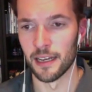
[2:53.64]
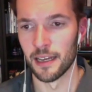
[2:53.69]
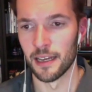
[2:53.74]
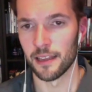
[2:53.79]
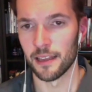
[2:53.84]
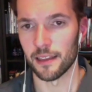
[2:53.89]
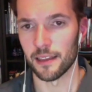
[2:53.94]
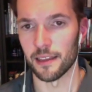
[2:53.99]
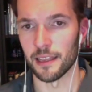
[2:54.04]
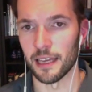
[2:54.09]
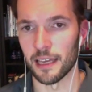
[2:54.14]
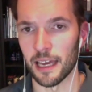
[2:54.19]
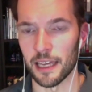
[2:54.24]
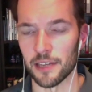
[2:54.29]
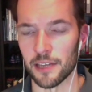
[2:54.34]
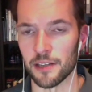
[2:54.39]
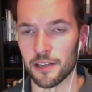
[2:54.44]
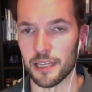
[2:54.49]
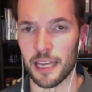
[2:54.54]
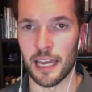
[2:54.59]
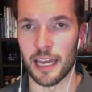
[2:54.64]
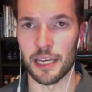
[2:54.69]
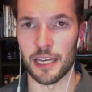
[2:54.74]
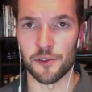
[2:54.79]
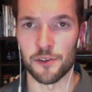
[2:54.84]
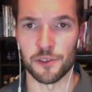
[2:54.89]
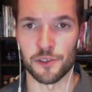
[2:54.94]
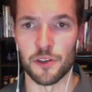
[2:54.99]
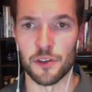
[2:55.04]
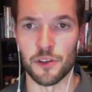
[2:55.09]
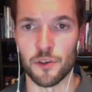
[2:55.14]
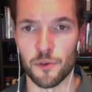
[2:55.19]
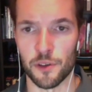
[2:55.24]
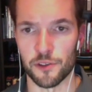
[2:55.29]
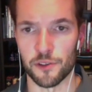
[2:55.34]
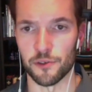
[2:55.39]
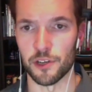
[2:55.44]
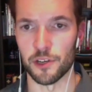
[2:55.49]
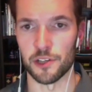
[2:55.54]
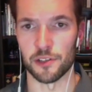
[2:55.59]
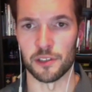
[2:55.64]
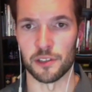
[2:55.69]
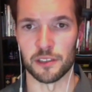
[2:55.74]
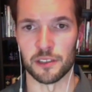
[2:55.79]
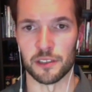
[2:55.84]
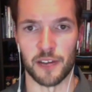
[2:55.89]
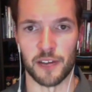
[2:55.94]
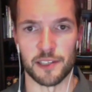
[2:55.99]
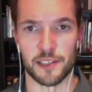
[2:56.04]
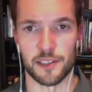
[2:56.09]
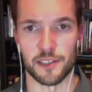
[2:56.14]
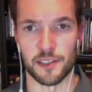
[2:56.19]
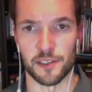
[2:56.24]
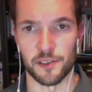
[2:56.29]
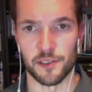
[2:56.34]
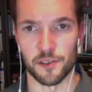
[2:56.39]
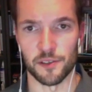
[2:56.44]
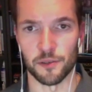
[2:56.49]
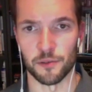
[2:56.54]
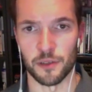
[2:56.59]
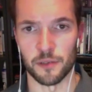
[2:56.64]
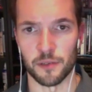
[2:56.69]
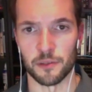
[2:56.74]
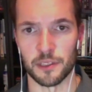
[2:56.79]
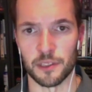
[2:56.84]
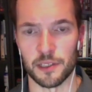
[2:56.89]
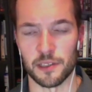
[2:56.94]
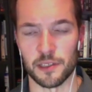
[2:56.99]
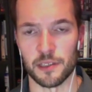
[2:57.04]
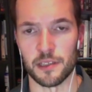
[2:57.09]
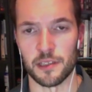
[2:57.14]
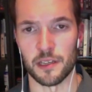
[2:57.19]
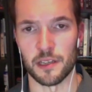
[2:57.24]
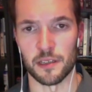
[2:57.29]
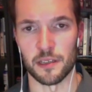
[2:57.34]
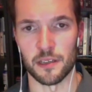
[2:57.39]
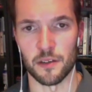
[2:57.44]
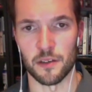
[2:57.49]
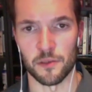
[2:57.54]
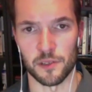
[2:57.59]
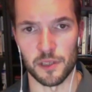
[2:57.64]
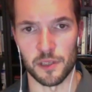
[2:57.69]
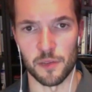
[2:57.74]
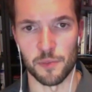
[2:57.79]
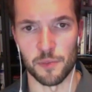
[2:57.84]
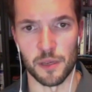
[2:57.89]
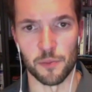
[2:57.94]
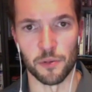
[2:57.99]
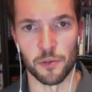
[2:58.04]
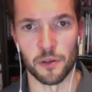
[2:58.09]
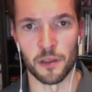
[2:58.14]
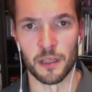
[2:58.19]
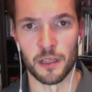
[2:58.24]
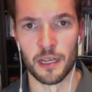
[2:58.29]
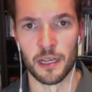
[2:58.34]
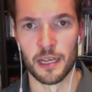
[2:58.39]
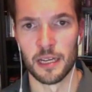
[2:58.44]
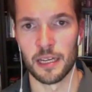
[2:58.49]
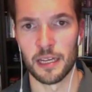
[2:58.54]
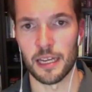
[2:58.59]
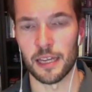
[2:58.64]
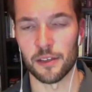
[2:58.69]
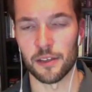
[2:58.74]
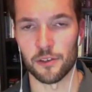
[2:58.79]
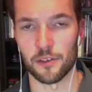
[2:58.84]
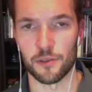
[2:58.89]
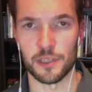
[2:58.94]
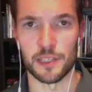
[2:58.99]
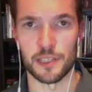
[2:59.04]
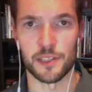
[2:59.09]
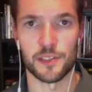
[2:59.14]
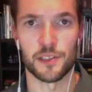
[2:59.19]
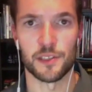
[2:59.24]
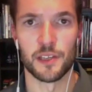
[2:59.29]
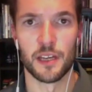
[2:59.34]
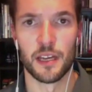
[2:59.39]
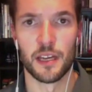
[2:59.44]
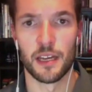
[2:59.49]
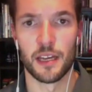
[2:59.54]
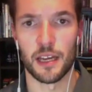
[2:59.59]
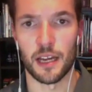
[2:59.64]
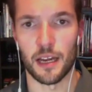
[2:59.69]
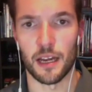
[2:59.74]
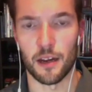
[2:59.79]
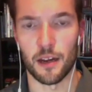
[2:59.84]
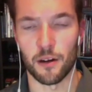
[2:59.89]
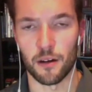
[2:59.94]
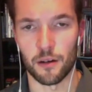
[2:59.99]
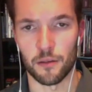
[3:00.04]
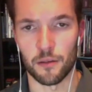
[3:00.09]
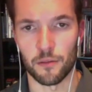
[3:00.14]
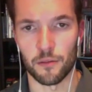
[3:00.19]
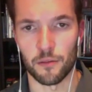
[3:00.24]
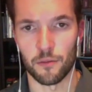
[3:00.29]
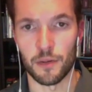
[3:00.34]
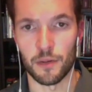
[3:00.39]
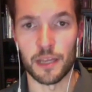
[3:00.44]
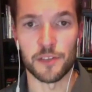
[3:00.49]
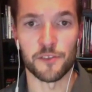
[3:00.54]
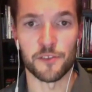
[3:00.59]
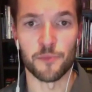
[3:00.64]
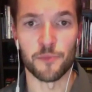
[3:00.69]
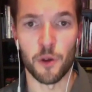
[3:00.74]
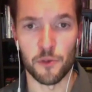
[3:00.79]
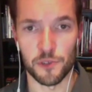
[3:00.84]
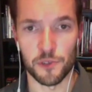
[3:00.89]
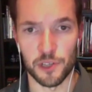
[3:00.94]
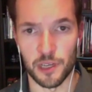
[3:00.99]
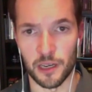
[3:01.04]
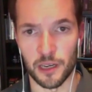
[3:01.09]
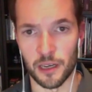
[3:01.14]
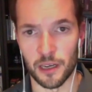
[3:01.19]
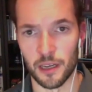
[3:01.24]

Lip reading: that you can't usually do with traditional devices. So we're able to see people increase range of motion,